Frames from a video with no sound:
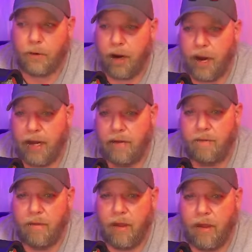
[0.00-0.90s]
great.
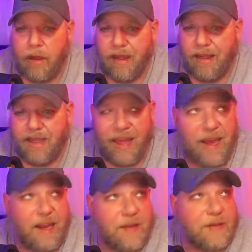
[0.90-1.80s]
The
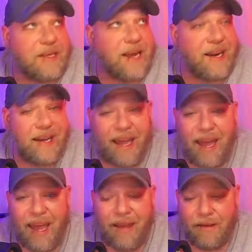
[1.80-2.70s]
ending was kind of
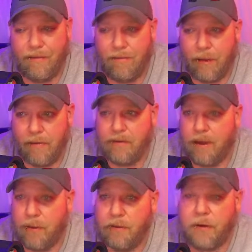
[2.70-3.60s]
eh.
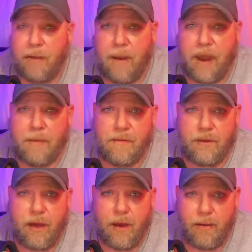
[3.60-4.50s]
It was a great
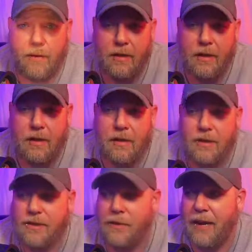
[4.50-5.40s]
pay-per-view though.
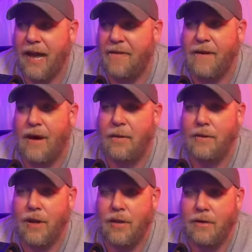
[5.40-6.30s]
2.5
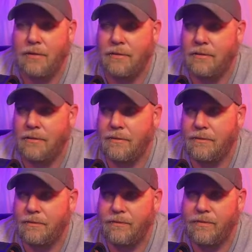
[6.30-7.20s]
hours long.
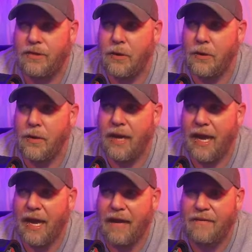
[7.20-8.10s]

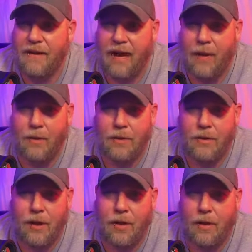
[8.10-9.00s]
2.5
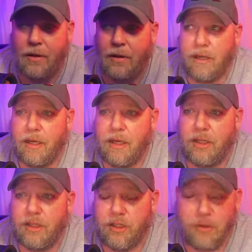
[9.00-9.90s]
hours long.
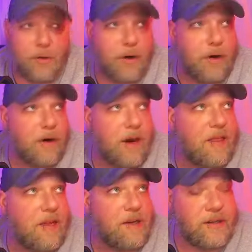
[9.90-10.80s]
Shorter
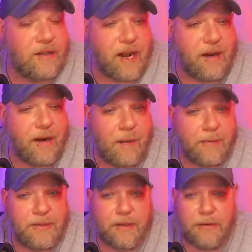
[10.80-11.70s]
than your standard
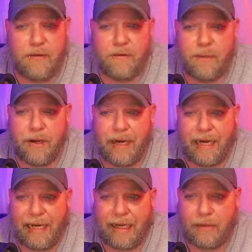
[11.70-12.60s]
episode of
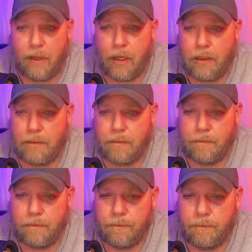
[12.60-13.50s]
Monday Night Raw,
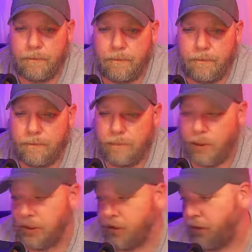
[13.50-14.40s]

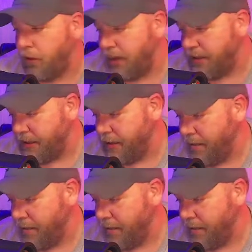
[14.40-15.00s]
which is crazy.